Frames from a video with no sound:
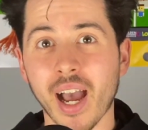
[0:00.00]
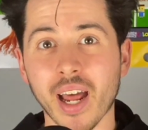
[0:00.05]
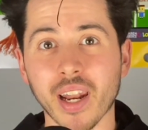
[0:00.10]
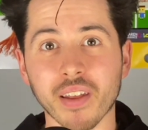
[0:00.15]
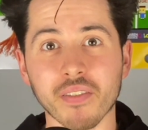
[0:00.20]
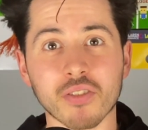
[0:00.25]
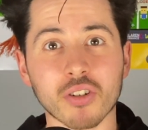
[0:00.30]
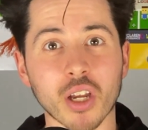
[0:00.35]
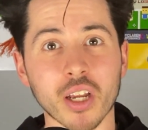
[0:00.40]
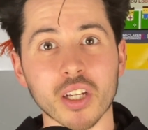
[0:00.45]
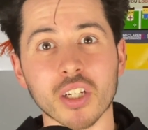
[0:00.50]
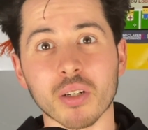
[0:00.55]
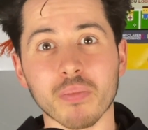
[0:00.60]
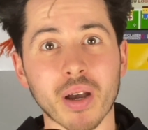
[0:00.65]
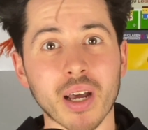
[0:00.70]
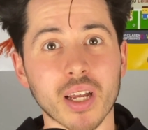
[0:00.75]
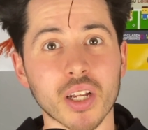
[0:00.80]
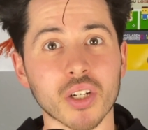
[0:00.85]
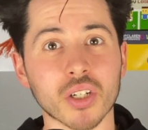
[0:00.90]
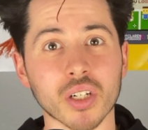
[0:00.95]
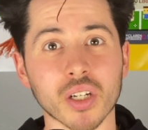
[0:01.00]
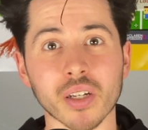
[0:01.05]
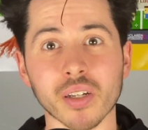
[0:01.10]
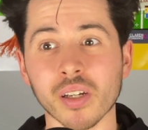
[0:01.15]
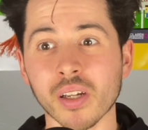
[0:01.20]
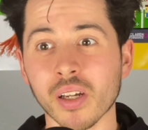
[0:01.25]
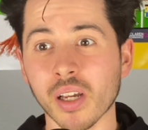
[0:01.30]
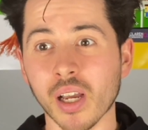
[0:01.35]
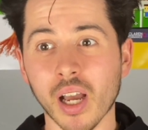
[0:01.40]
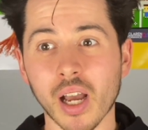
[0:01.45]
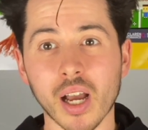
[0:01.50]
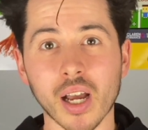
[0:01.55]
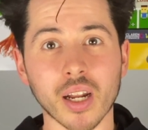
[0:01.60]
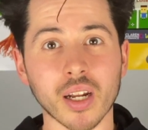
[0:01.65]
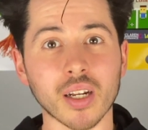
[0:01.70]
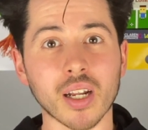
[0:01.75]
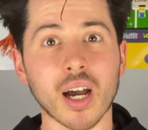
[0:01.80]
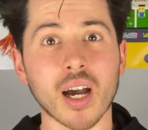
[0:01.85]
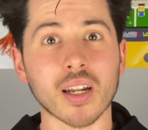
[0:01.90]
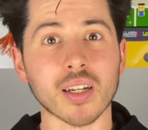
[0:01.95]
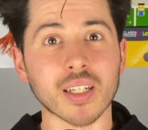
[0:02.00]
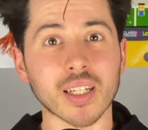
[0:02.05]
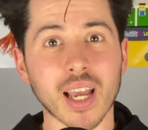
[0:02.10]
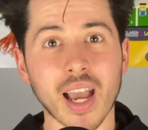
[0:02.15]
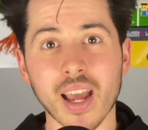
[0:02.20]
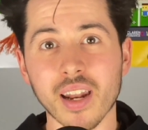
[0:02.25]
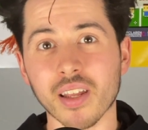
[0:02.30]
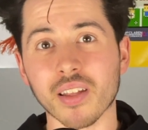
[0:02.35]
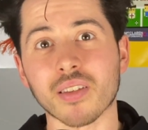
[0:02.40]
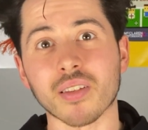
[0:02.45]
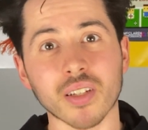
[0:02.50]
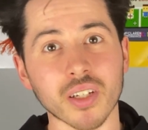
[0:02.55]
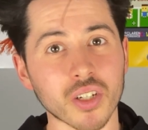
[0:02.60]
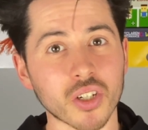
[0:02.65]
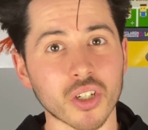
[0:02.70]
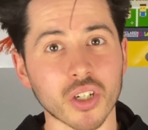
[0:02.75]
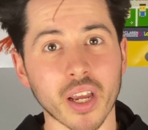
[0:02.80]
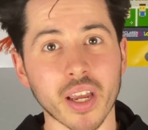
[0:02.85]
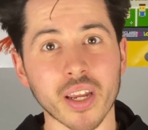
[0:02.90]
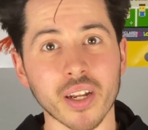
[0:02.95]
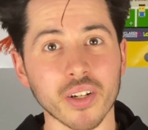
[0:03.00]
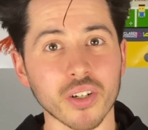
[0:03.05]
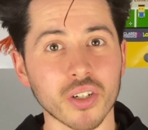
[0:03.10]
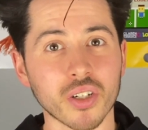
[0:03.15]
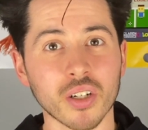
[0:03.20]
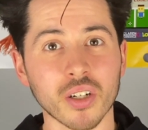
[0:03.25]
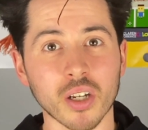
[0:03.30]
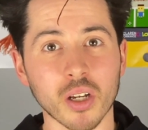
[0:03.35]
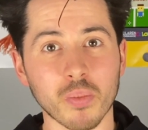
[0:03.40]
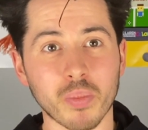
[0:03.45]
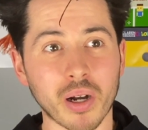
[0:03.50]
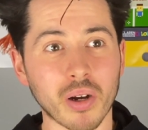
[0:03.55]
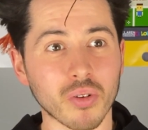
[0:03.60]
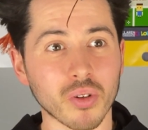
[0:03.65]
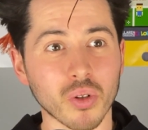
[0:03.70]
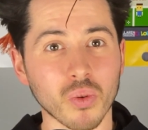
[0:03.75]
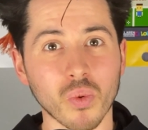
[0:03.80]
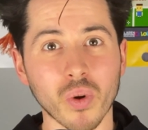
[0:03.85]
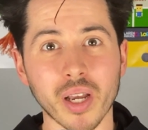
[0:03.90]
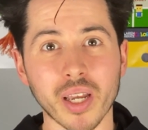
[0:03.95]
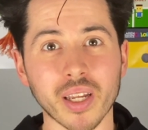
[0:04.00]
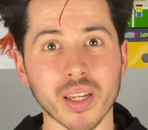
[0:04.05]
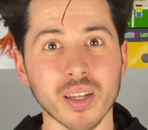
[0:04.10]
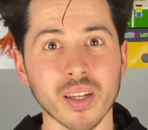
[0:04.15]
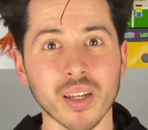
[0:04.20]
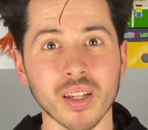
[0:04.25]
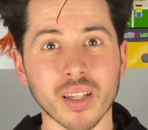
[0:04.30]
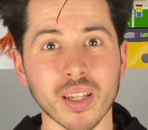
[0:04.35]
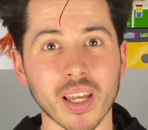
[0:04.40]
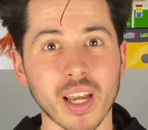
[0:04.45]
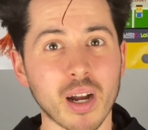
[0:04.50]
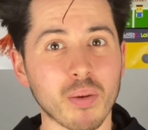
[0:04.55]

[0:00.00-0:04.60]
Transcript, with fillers: And they've changed the manager, and hardly anything has changed about the way they are